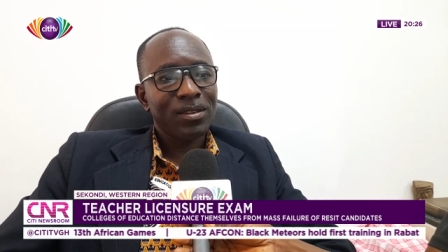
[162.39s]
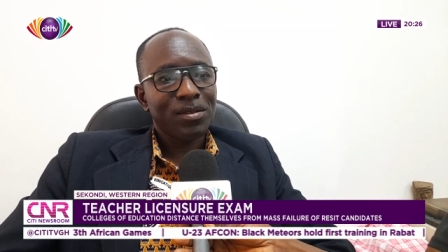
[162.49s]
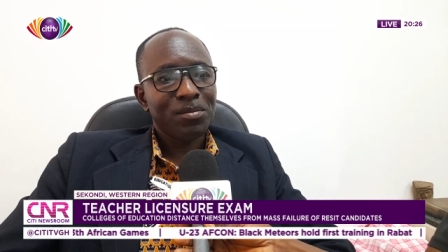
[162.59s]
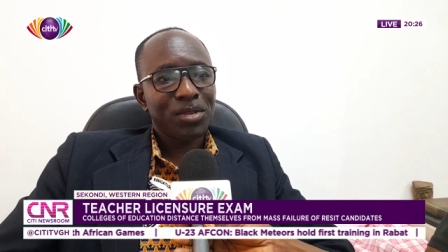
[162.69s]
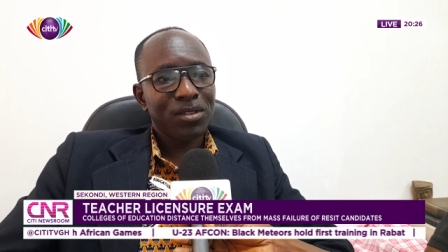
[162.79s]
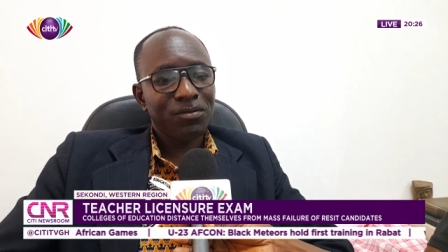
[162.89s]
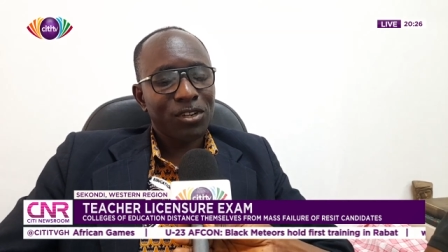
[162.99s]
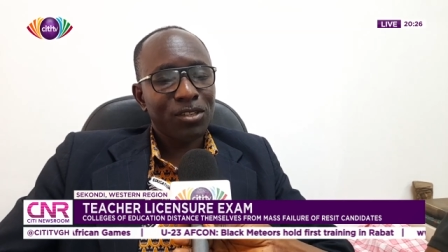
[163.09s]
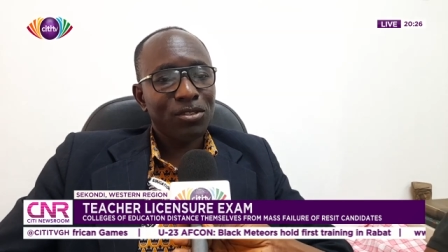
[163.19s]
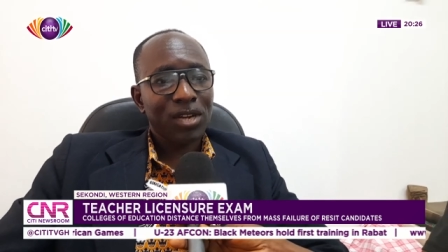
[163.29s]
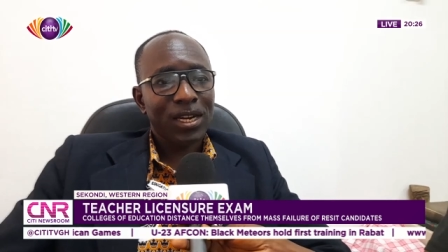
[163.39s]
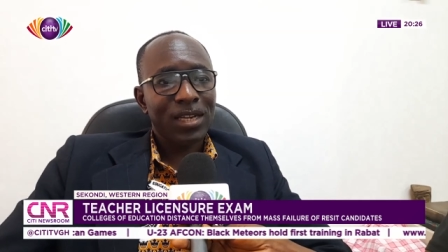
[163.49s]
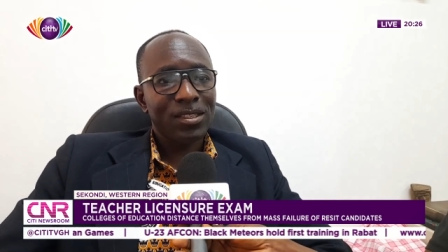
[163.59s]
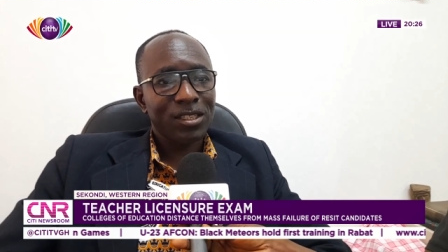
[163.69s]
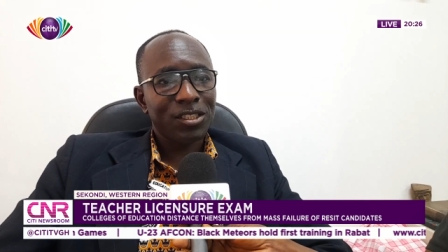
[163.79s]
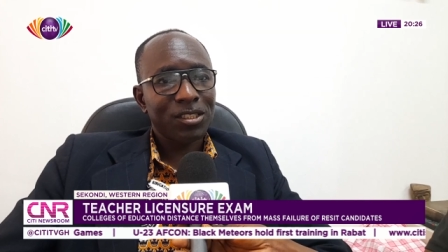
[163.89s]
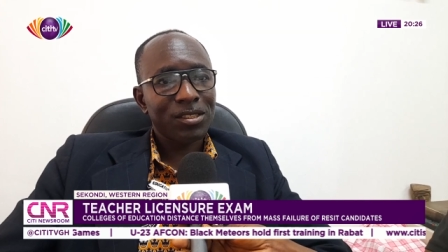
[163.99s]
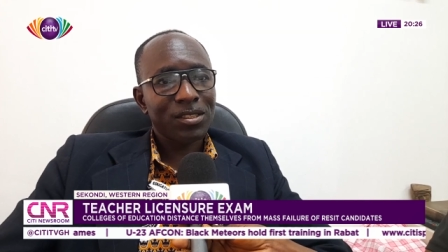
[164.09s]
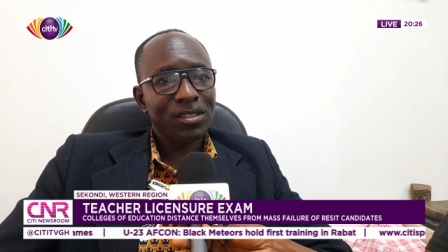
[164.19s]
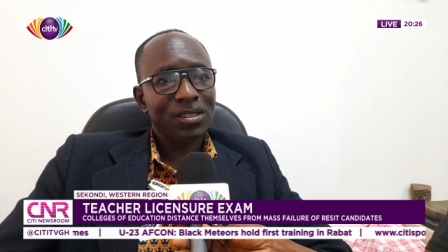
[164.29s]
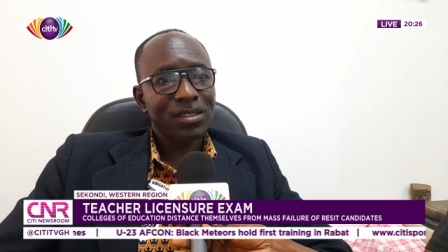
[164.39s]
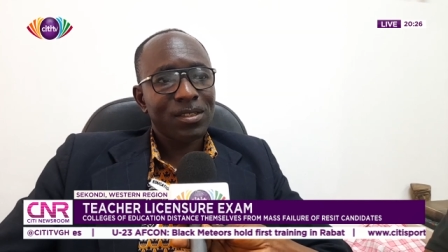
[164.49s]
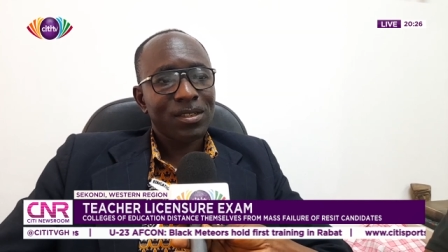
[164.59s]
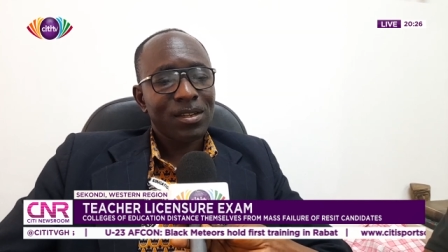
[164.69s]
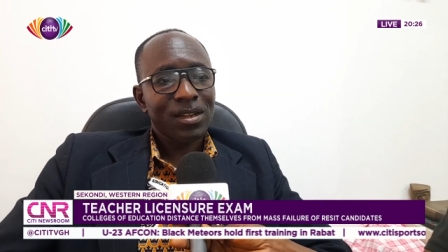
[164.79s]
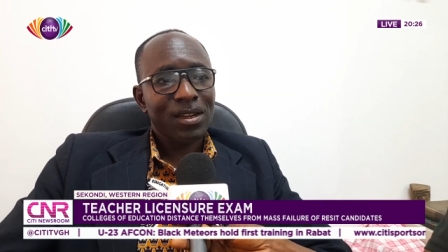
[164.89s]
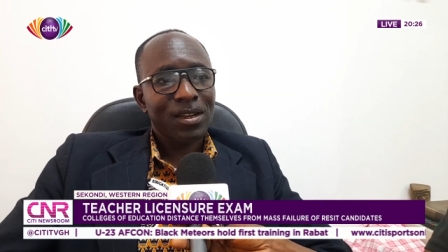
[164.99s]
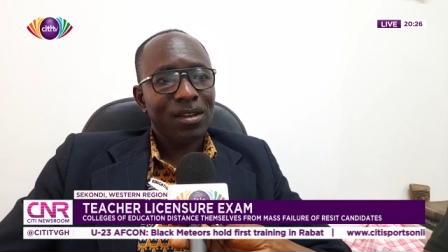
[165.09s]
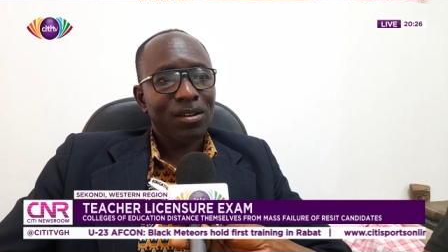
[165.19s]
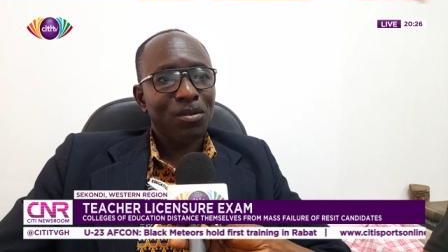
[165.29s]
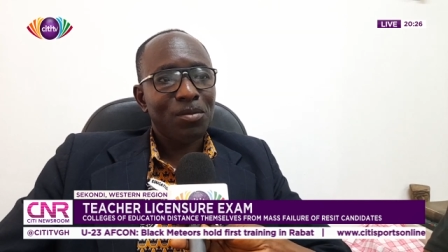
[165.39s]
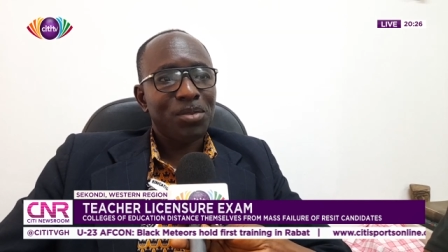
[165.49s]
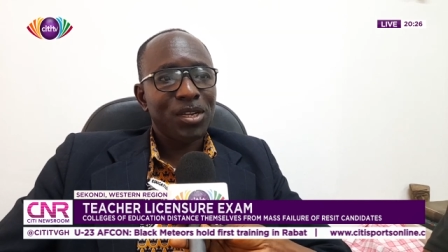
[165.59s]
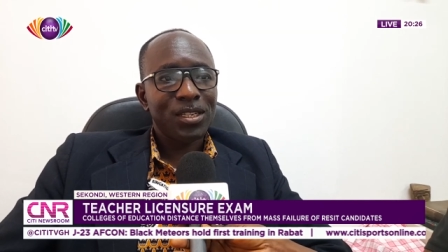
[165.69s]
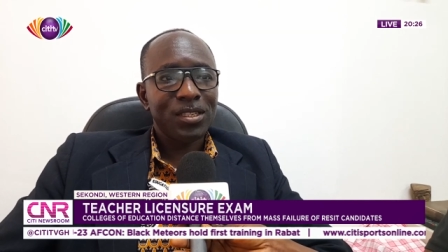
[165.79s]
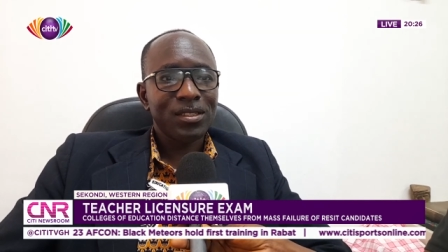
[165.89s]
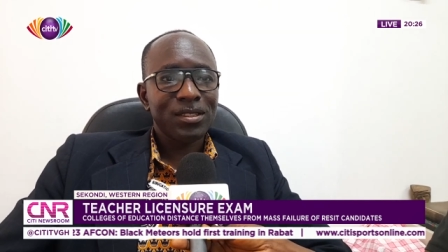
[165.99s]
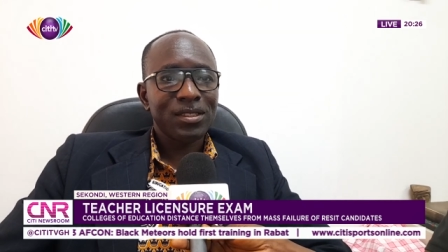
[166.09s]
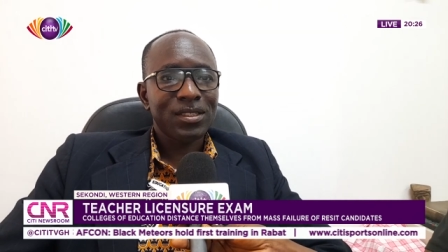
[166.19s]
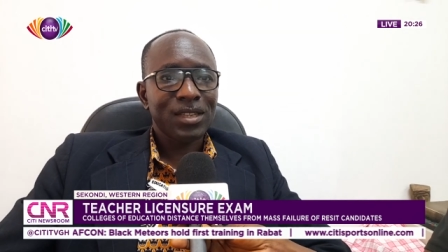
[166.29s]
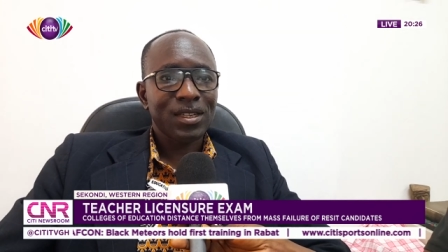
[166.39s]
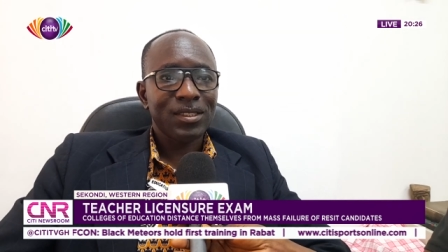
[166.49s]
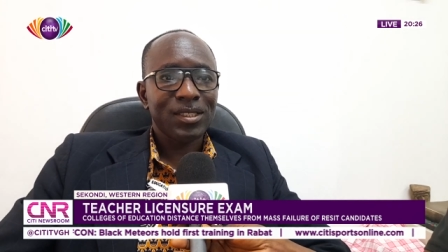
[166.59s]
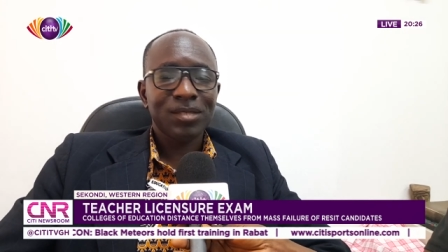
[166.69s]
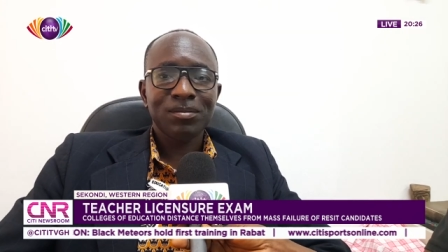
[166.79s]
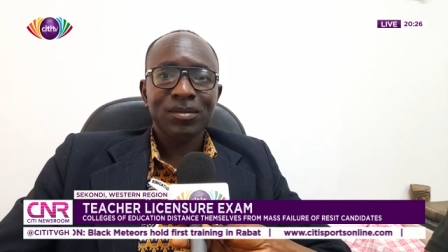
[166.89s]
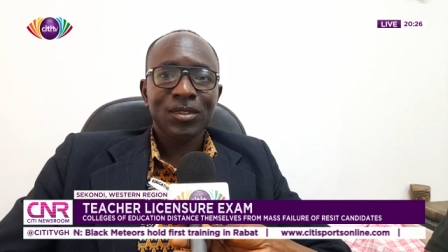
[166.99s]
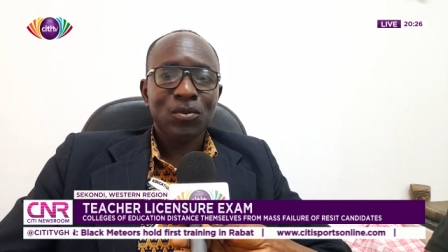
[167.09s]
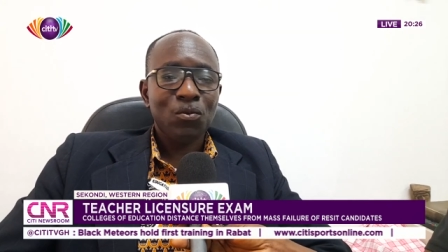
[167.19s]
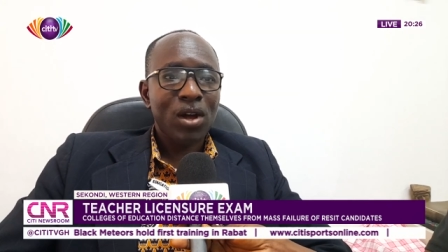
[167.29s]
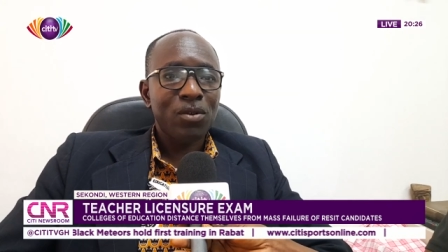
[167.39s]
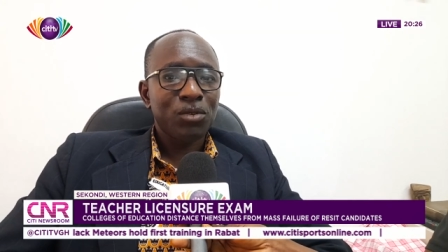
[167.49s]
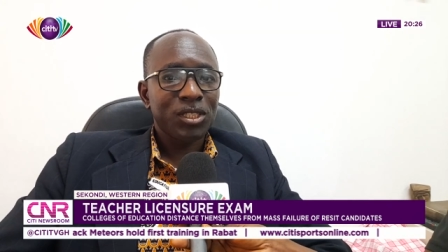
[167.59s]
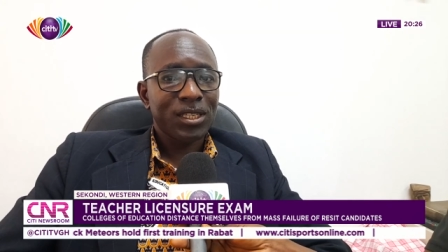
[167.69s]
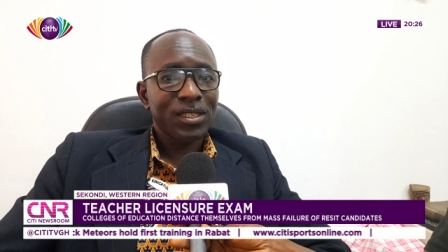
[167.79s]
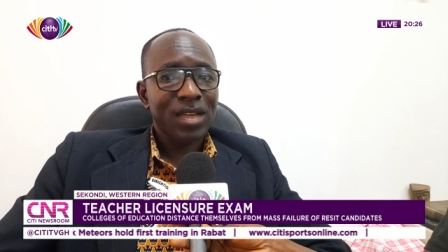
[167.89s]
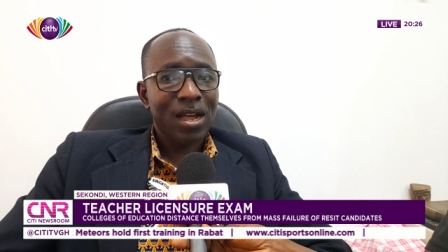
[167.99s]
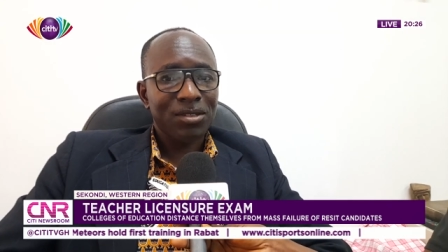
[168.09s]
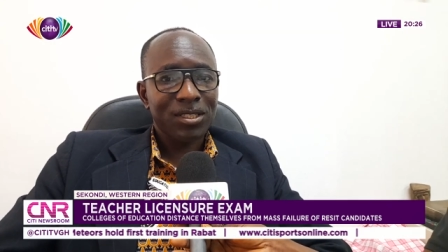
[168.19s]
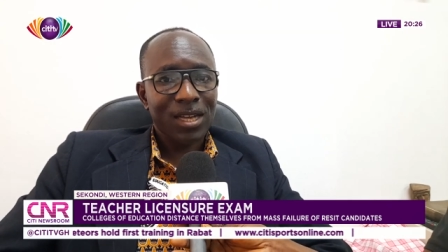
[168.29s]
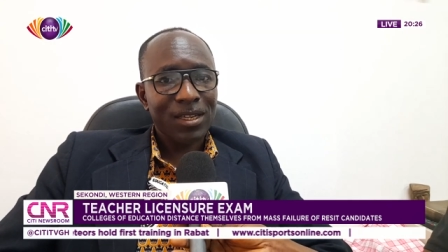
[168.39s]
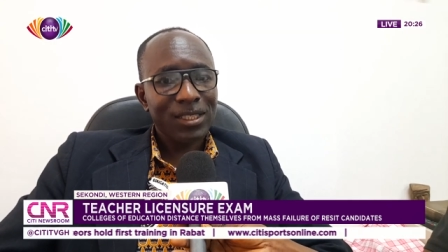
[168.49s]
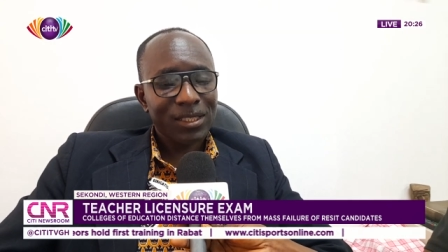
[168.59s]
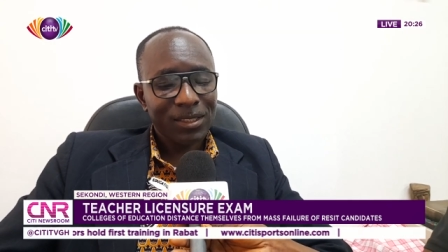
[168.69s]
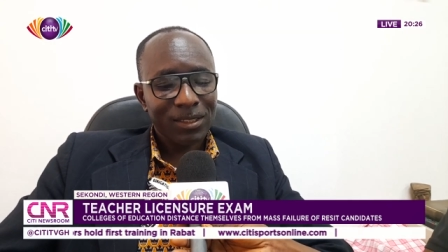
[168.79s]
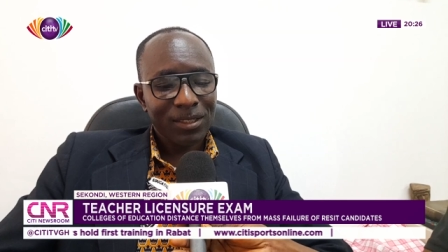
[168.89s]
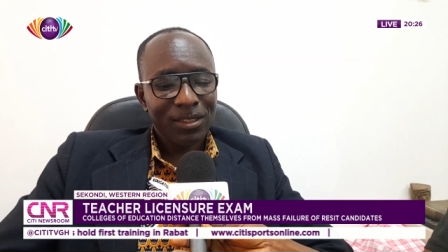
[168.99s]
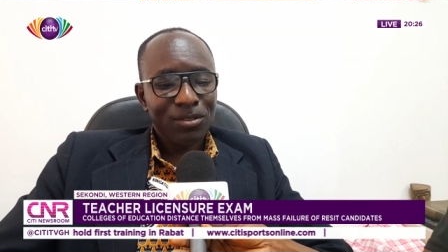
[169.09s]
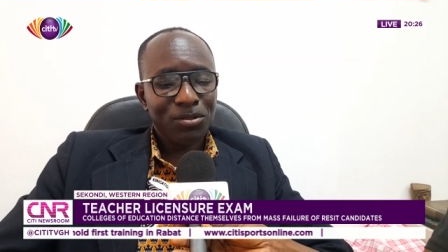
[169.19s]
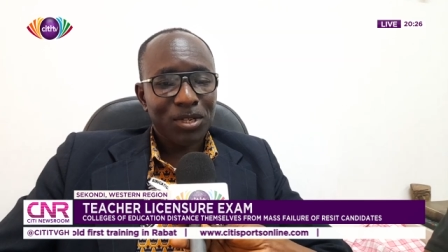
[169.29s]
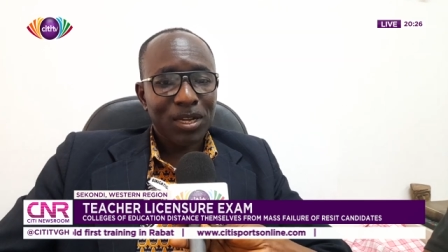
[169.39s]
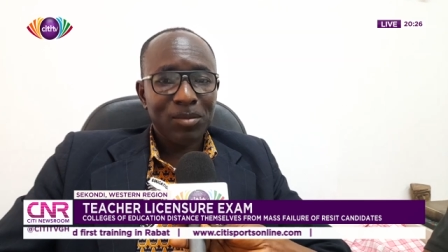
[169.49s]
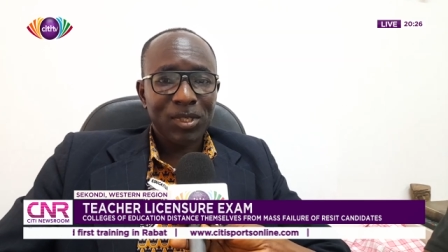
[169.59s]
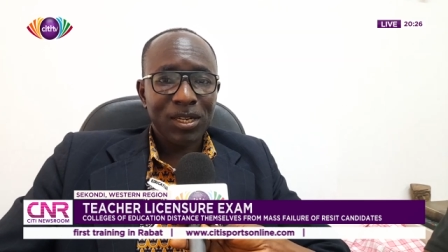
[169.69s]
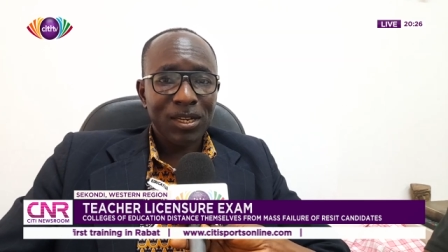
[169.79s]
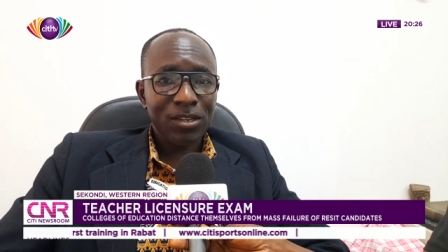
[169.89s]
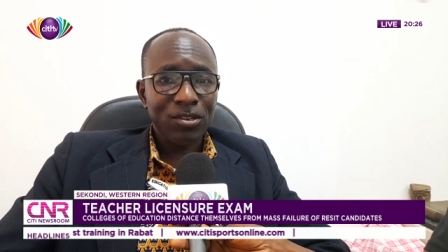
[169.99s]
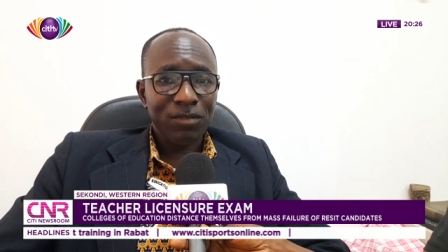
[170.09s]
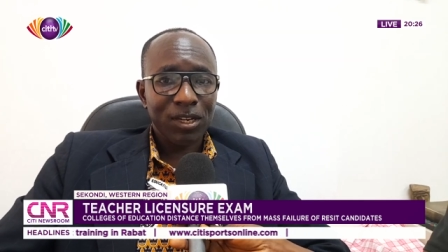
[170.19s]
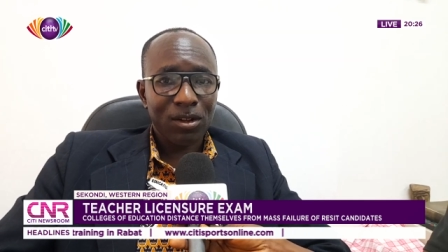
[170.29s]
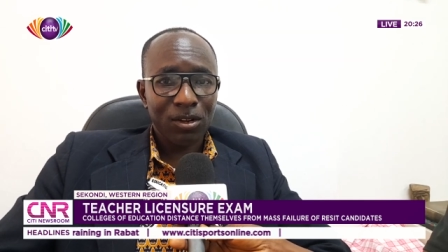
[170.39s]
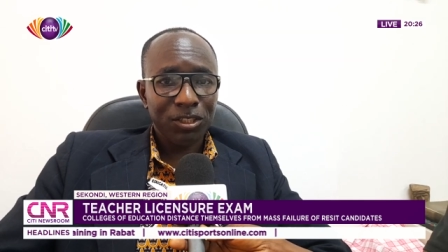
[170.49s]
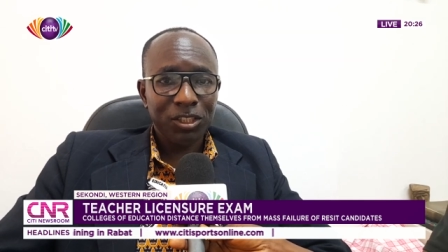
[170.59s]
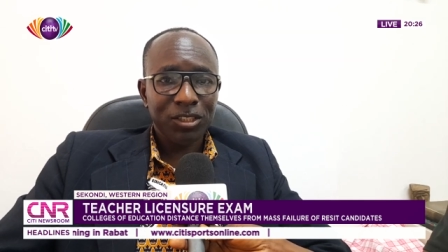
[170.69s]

benevolent organizations, uh, companies, and well wishers outside to come to the aid of the college